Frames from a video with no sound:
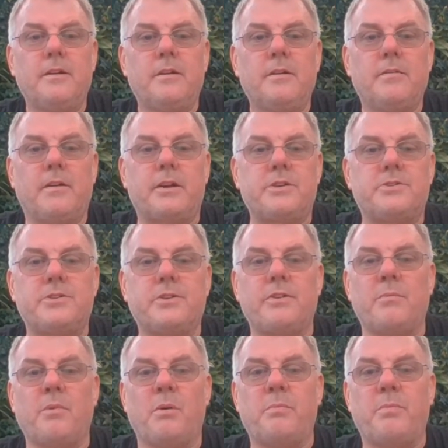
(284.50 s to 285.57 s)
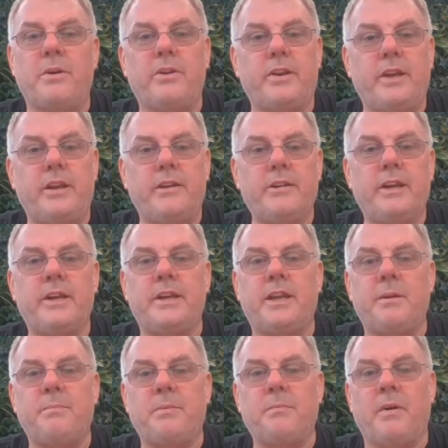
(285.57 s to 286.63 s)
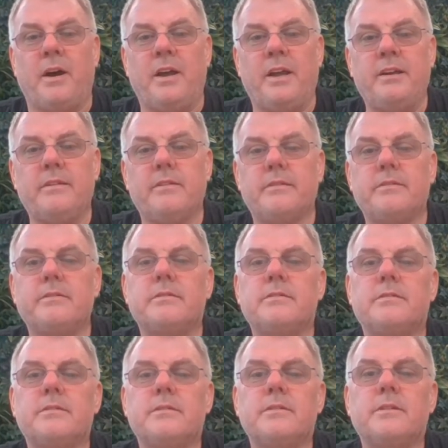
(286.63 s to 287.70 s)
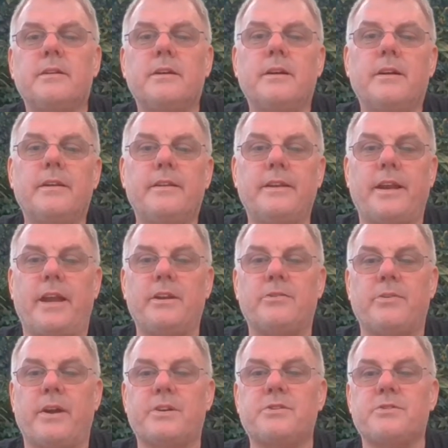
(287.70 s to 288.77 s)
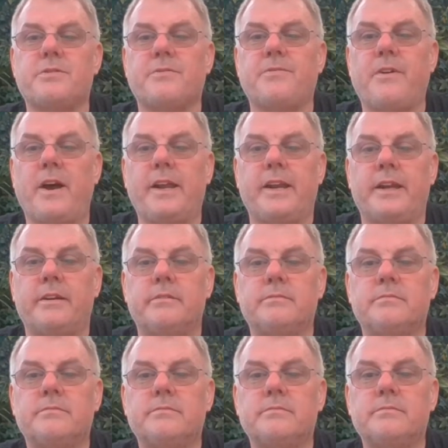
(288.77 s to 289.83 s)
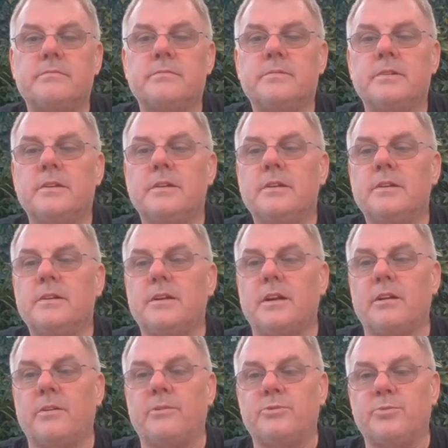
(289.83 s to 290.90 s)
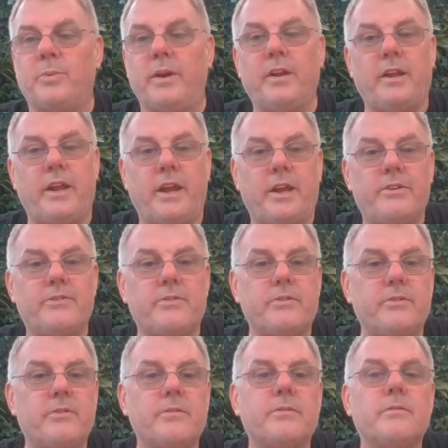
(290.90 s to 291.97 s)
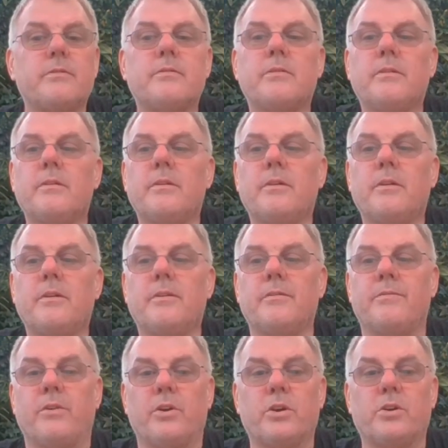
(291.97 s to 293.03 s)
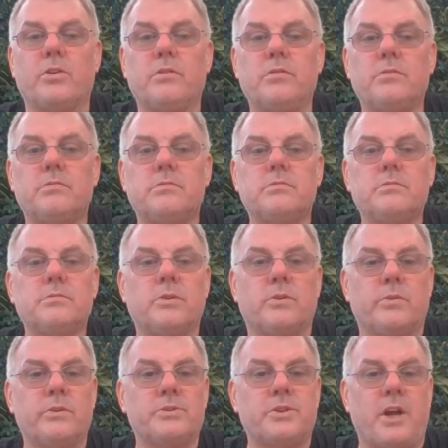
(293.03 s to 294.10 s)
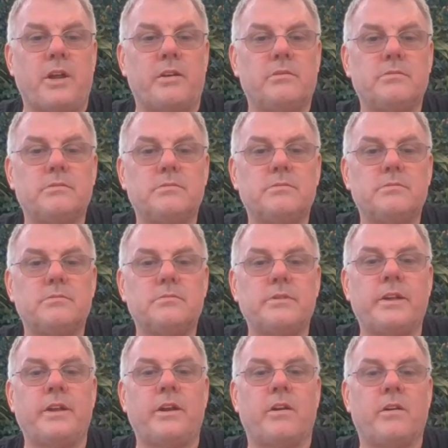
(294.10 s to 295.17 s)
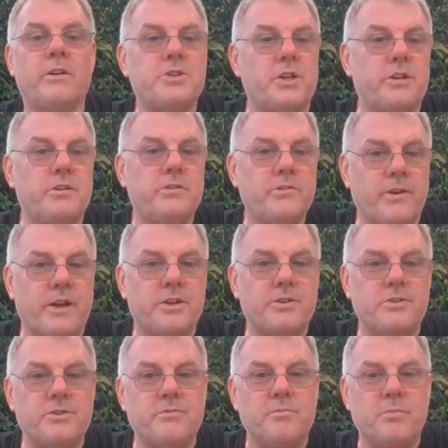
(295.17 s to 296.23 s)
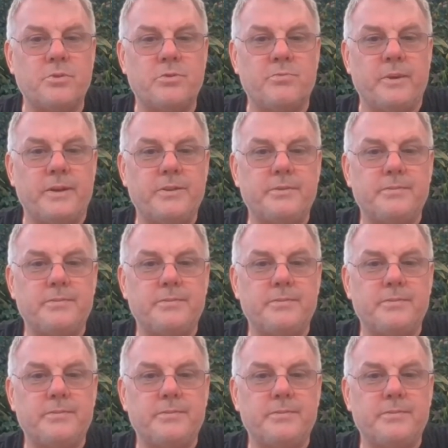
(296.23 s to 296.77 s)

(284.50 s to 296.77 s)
While considering mobility, you need to keep in mind the 8 directions of fighting, as well as the vertical, the horizontal, and the arching directions of movement.